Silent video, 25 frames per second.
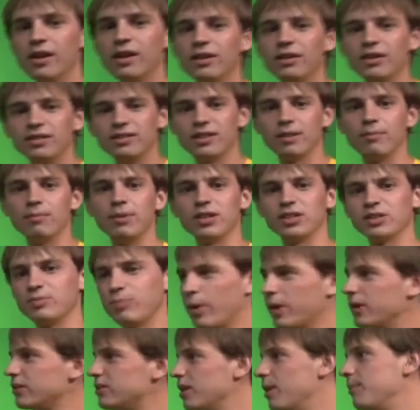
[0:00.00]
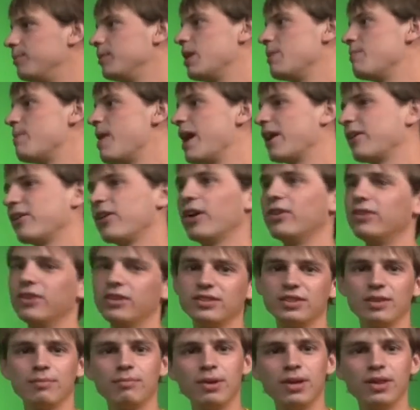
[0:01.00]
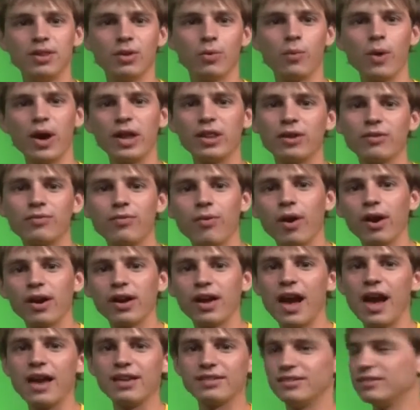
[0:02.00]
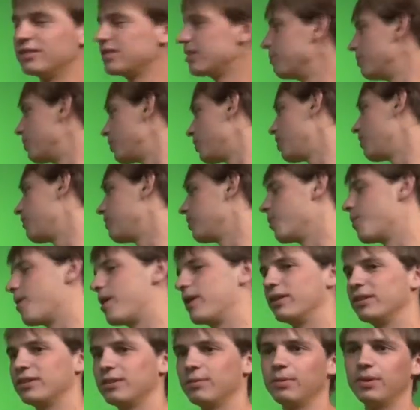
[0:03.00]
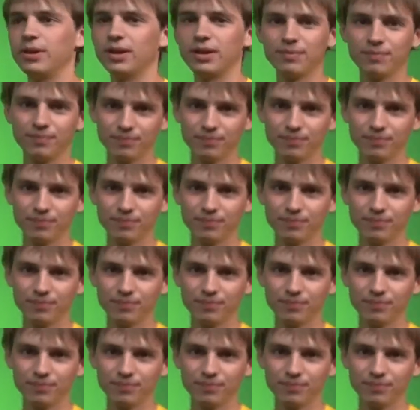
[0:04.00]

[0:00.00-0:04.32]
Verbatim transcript: this can be a sports update background. This can be the weather forecast. This can be whatever you want it to be.